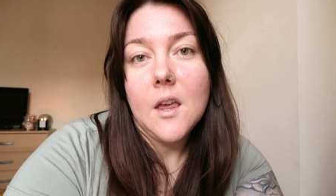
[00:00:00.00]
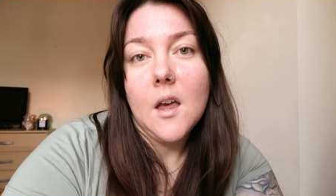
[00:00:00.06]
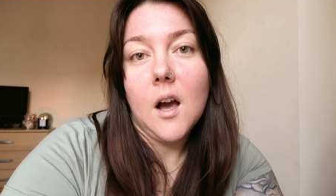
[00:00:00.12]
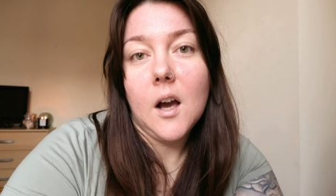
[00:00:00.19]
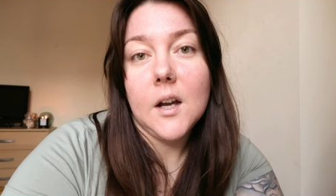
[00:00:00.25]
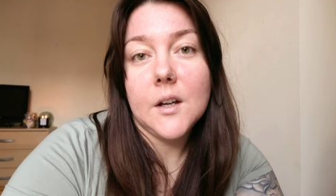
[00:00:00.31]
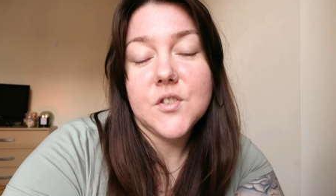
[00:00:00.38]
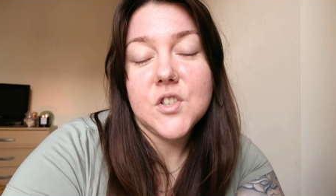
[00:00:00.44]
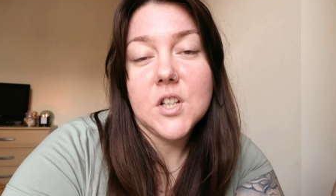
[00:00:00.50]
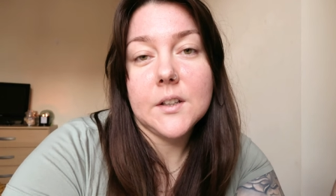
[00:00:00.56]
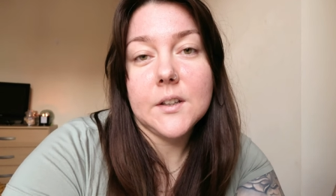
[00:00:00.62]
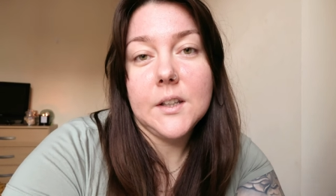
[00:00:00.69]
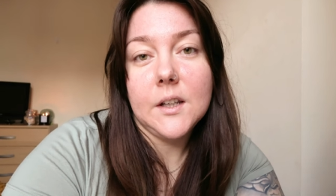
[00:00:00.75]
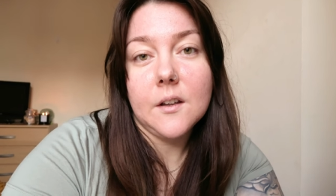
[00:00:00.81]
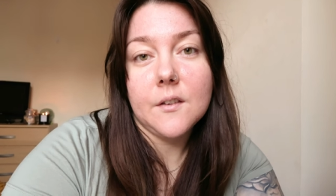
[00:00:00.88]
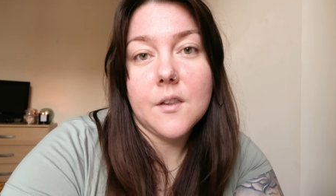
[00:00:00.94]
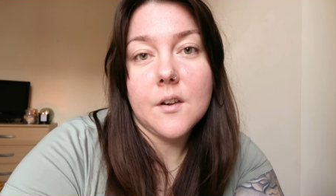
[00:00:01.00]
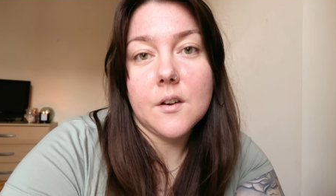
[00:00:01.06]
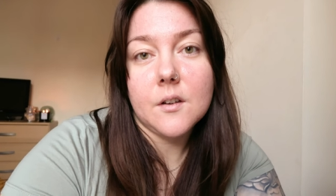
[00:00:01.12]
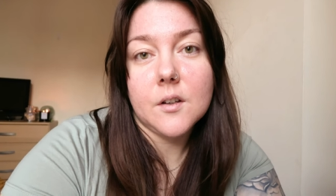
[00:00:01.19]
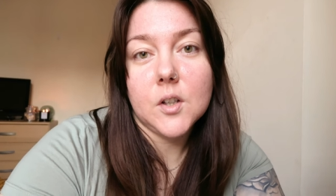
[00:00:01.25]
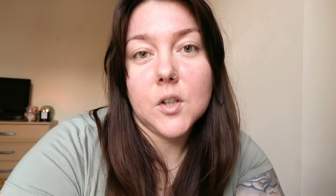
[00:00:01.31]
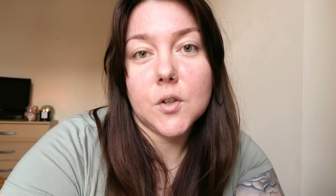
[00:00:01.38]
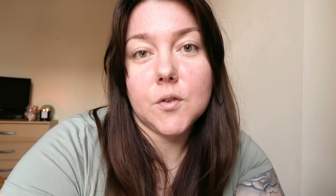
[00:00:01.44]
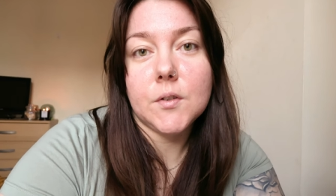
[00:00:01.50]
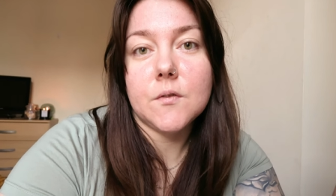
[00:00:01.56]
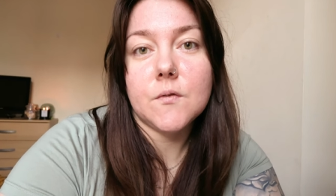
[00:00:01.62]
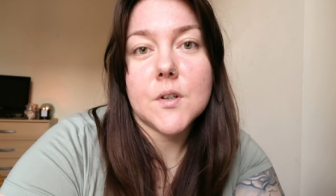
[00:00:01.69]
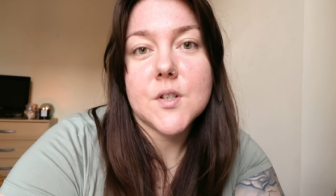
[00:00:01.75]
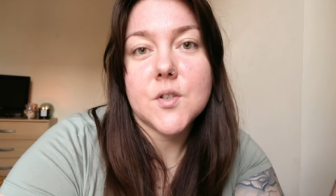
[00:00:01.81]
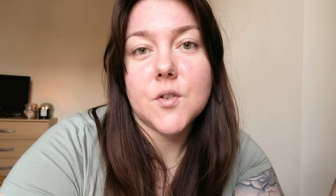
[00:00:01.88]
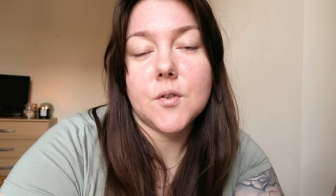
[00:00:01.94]
I have checked the other Korean
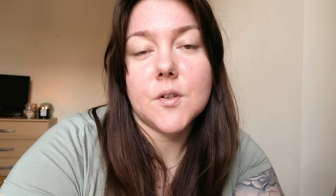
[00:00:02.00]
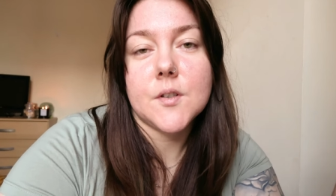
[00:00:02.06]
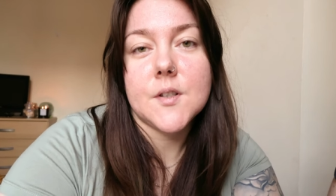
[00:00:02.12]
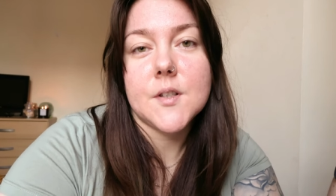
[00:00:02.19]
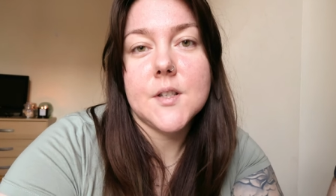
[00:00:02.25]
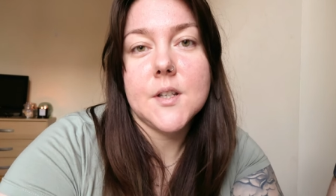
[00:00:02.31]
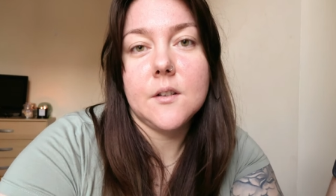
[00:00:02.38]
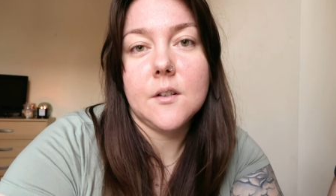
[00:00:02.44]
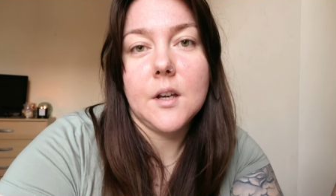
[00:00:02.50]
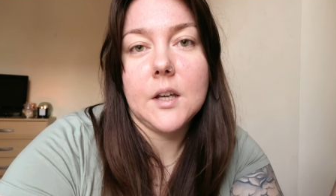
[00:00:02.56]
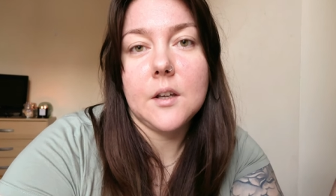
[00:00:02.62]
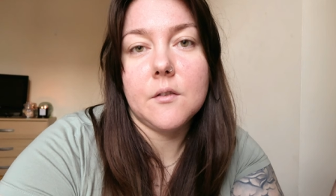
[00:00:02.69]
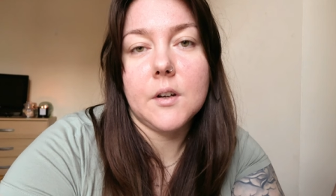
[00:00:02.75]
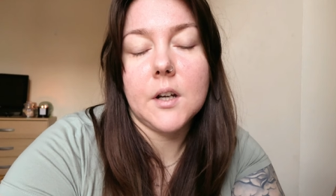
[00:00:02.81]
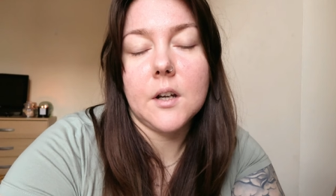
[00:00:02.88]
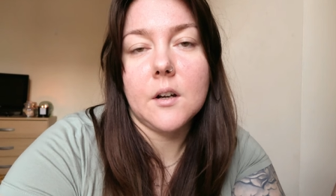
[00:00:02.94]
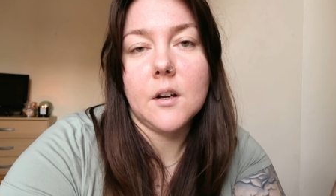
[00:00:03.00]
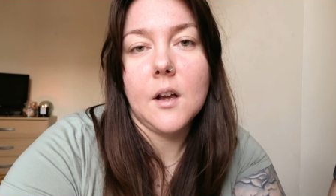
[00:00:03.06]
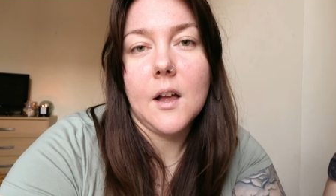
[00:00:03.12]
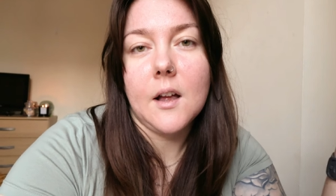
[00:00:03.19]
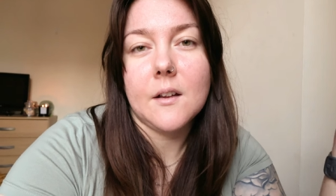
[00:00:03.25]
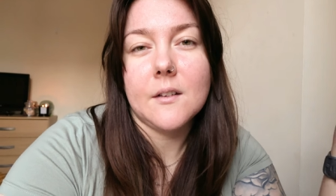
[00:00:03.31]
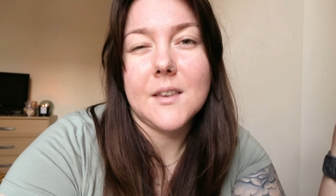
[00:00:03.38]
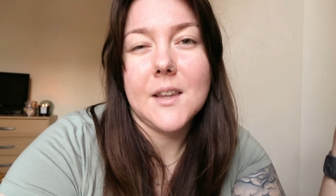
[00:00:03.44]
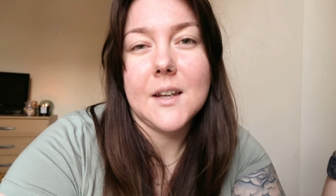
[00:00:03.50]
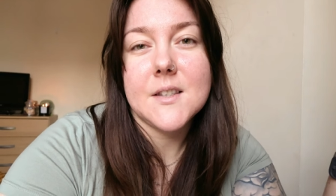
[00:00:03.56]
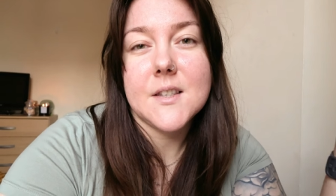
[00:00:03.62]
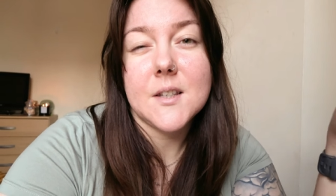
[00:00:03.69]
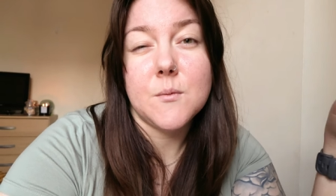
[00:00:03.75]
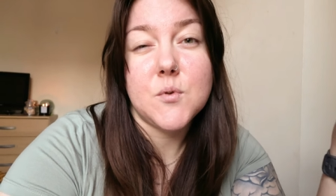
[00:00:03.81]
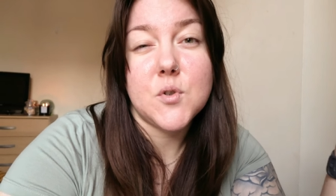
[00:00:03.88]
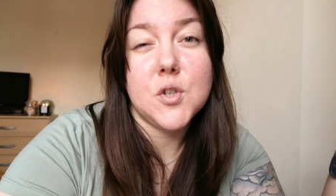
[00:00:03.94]
restaurants in the area and they
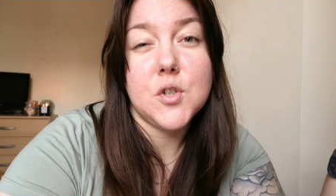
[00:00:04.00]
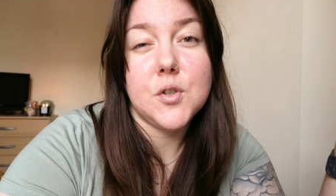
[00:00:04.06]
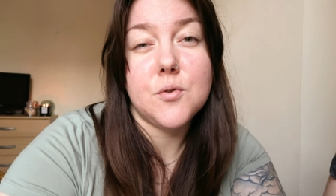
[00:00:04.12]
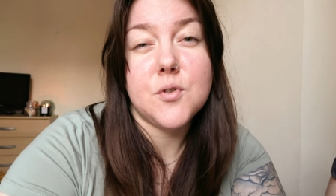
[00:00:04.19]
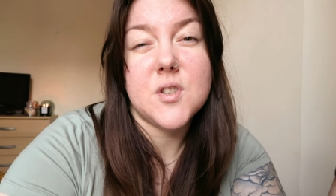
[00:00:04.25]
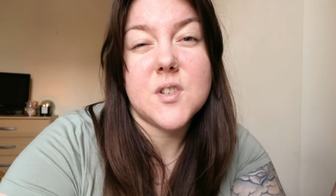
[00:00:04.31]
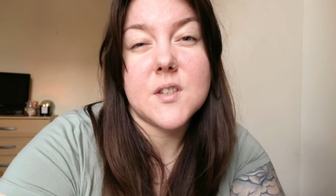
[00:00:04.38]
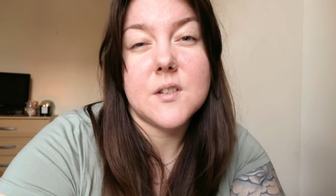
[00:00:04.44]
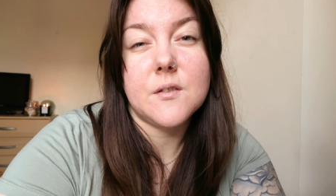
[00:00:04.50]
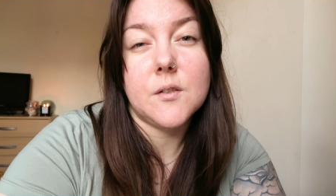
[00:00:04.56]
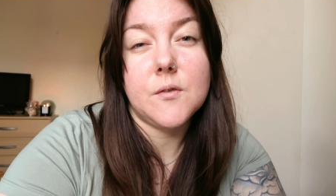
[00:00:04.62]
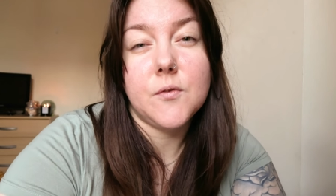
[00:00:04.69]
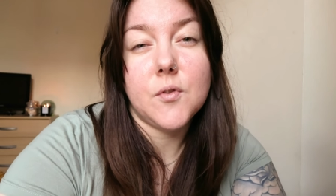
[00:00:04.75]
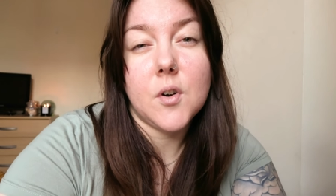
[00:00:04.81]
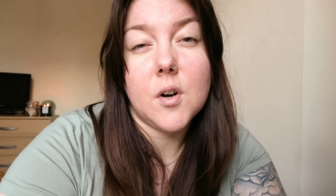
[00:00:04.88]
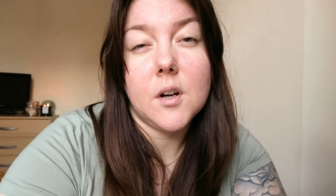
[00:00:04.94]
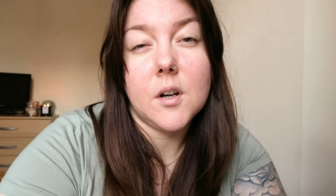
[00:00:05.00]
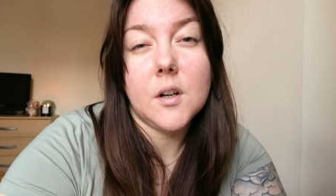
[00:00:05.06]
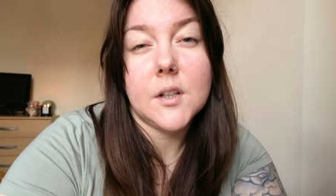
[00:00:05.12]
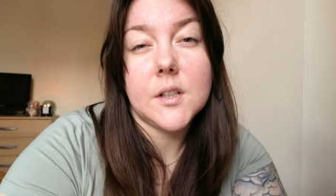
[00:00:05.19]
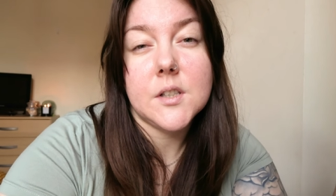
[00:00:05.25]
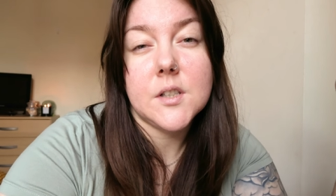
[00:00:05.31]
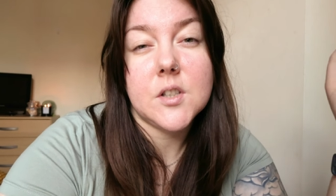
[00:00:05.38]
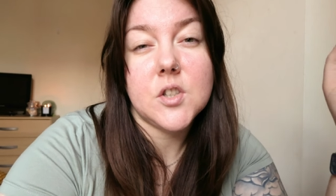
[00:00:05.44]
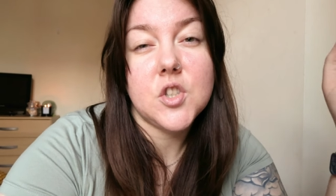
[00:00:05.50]
seem to do just a fried